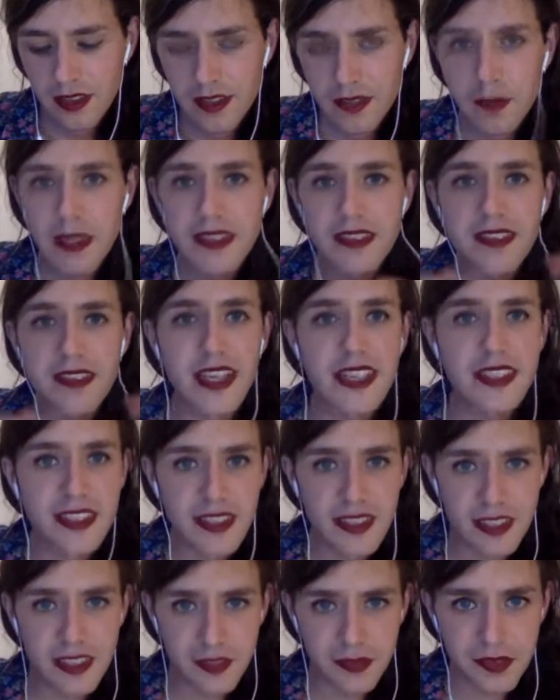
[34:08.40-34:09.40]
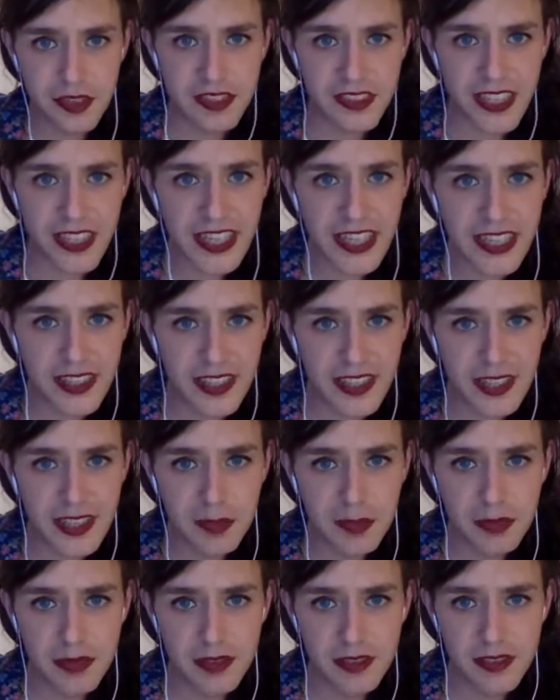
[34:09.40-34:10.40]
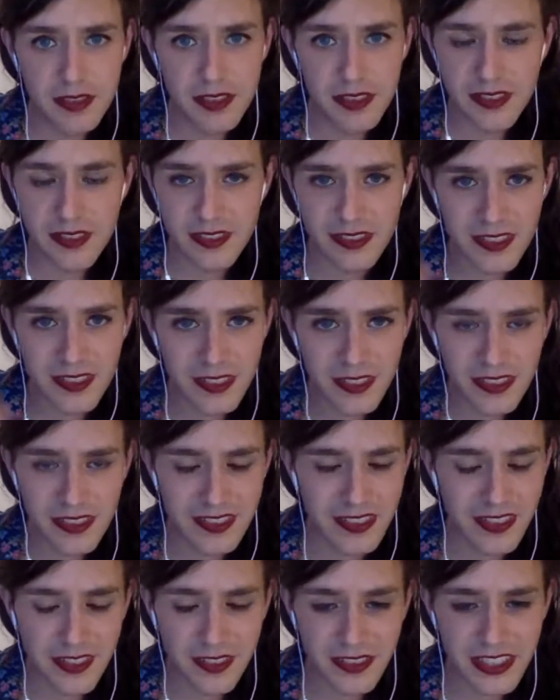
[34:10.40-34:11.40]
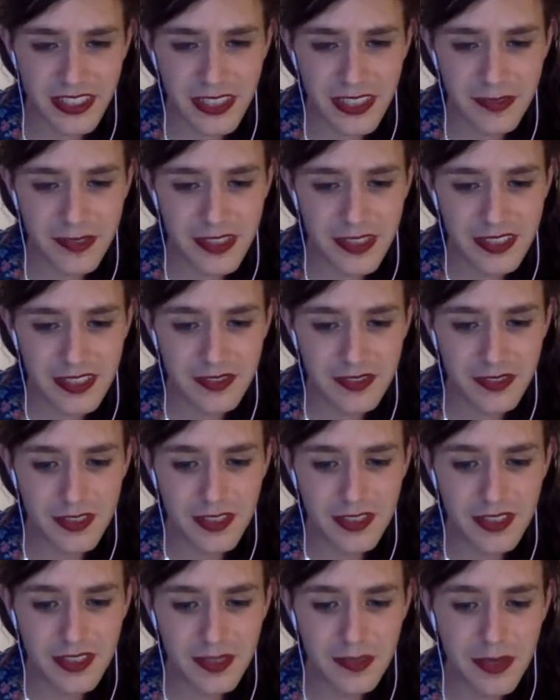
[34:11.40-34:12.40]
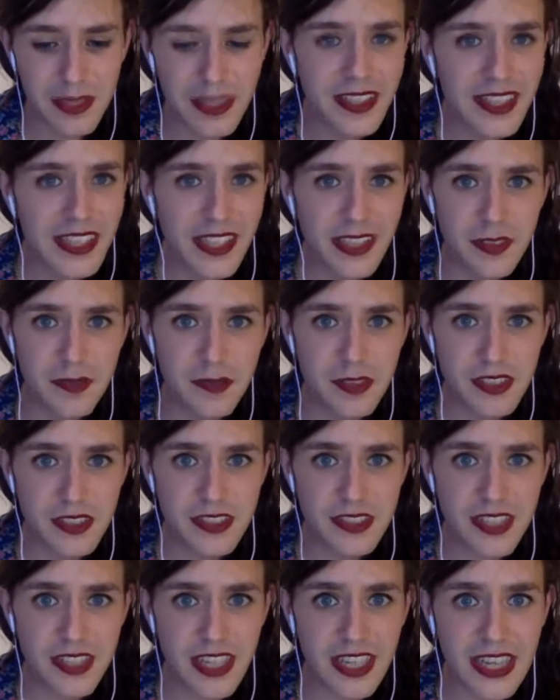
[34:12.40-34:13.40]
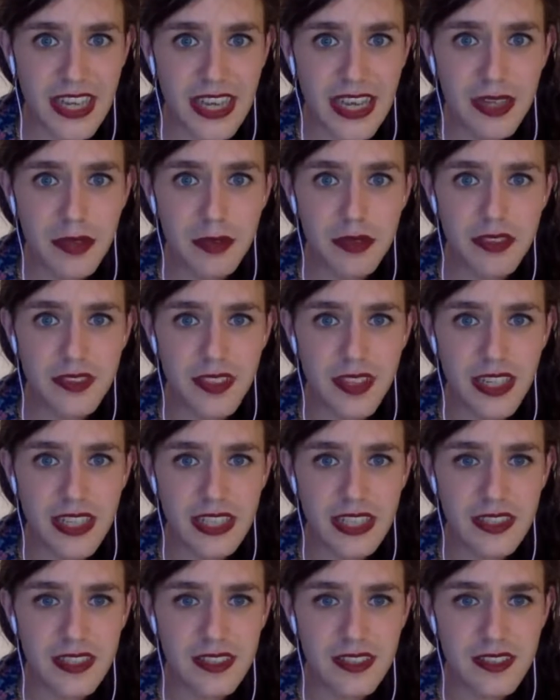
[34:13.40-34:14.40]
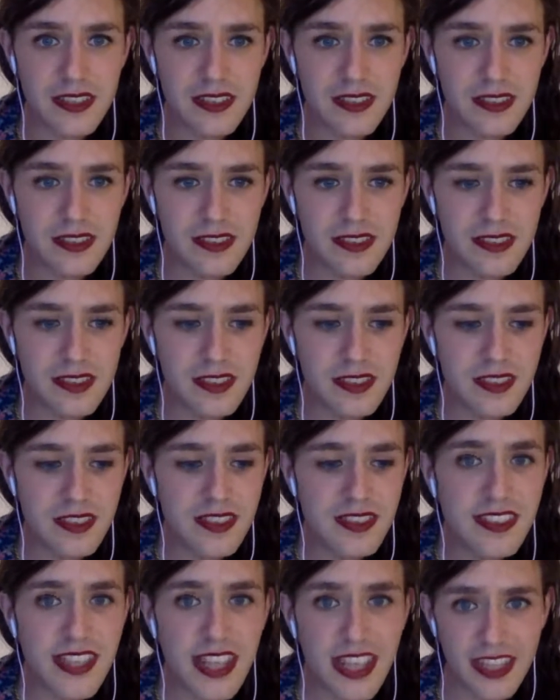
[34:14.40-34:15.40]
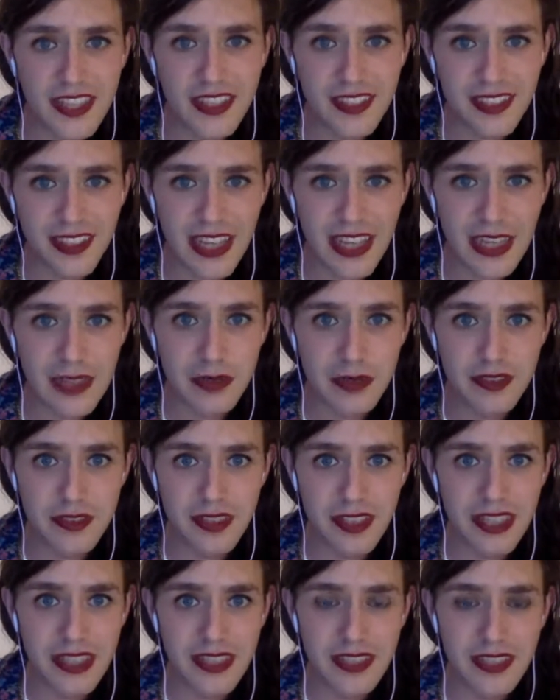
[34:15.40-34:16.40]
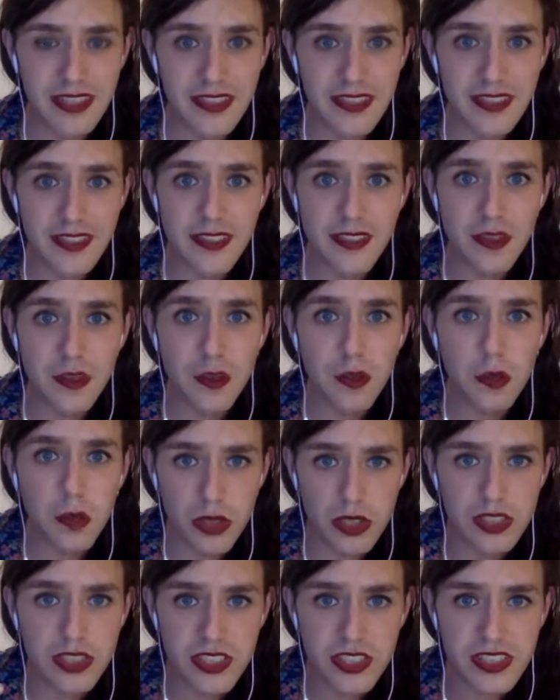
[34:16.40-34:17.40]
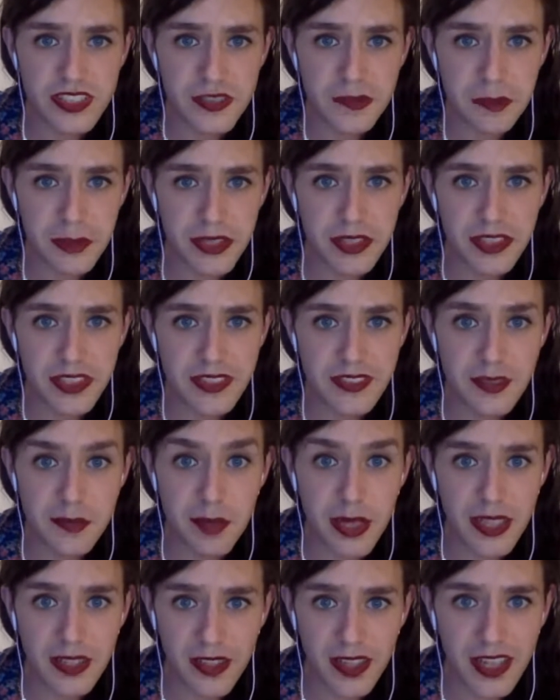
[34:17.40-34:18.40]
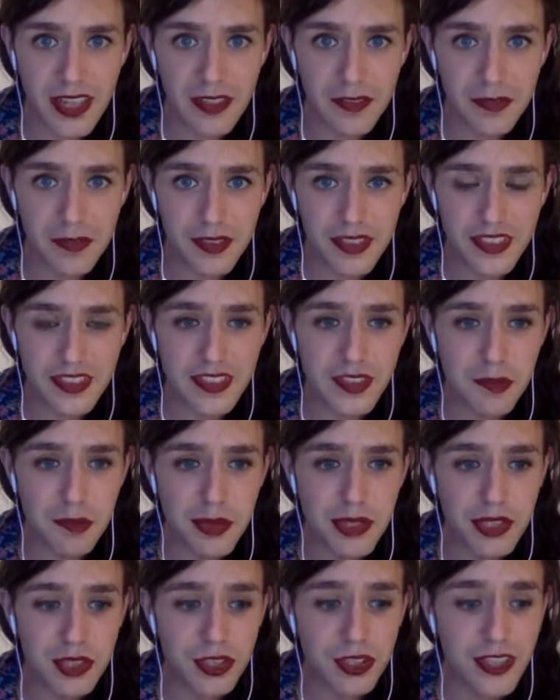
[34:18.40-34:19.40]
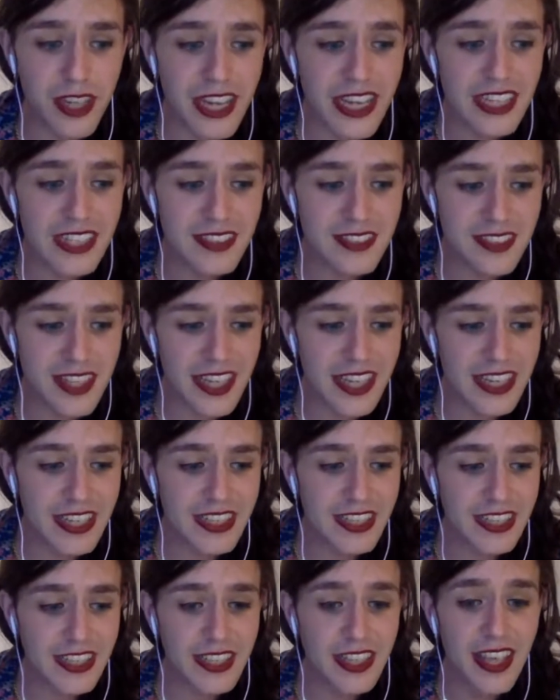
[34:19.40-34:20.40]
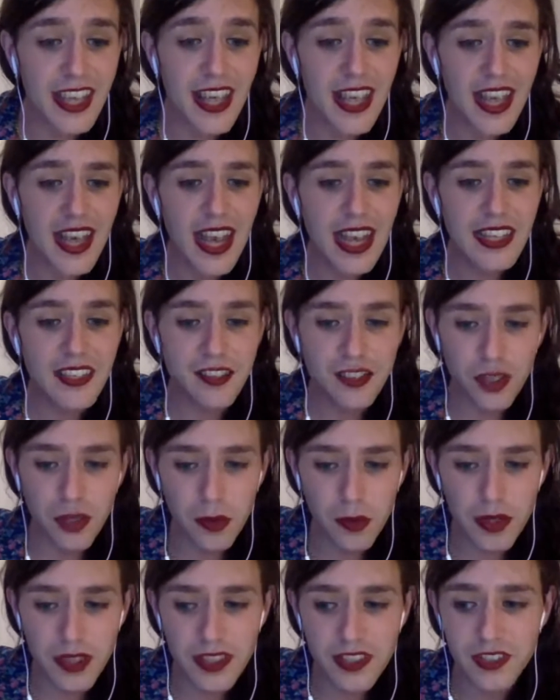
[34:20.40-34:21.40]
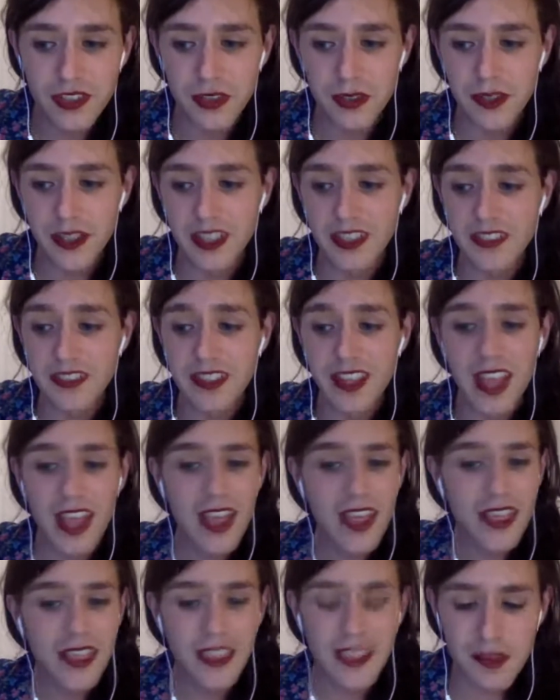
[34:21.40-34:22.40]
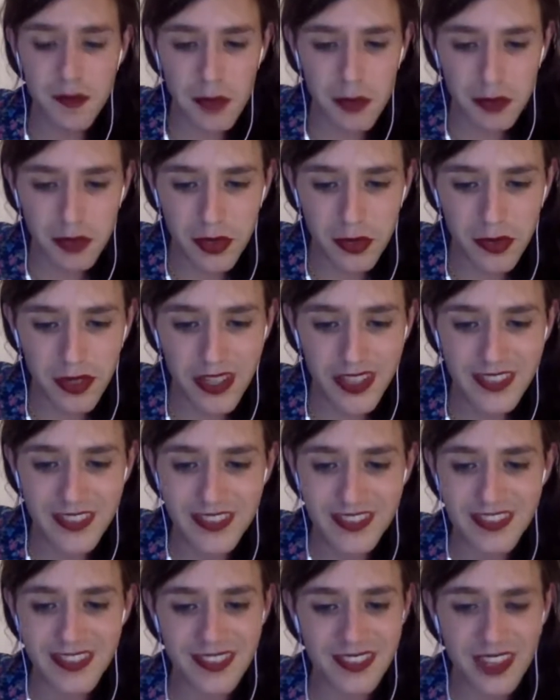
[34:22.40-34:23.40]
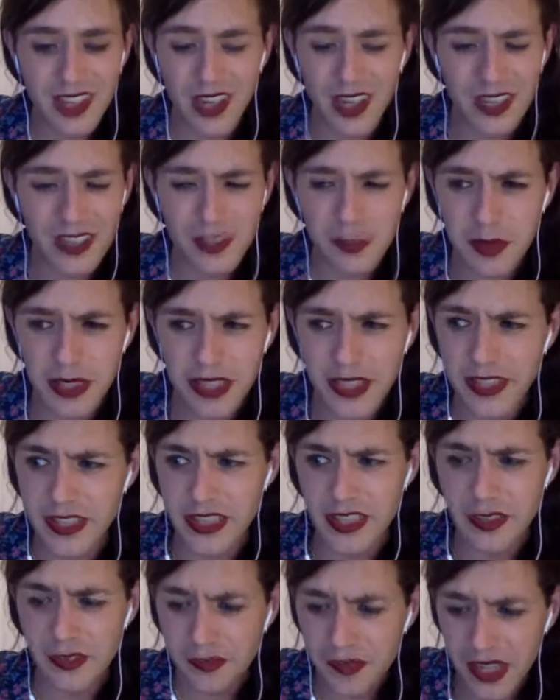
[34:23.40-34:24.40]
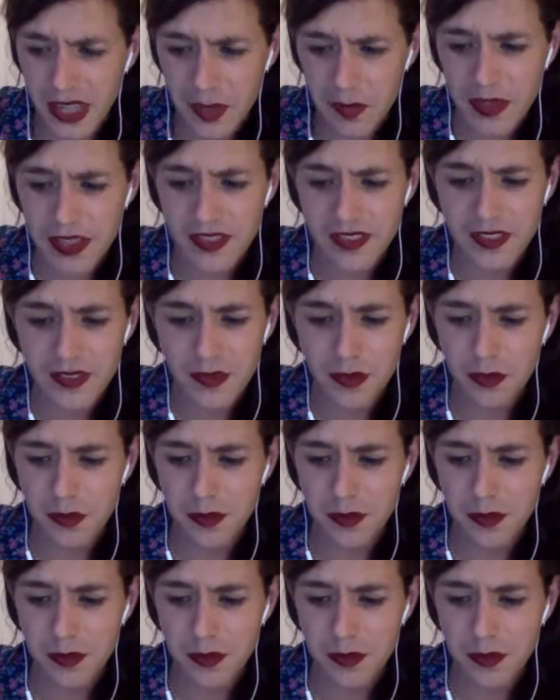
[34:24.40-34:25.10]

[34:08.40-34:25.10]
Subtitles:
Basically, I did this for a day at Lollapalooza. It's a 3-day festival. By the end of the first day, I was like sick. I was like, this is the worst experience of my life. This is pure anxiety. I don't want to do this. These people don't want to talk to me. They're famous.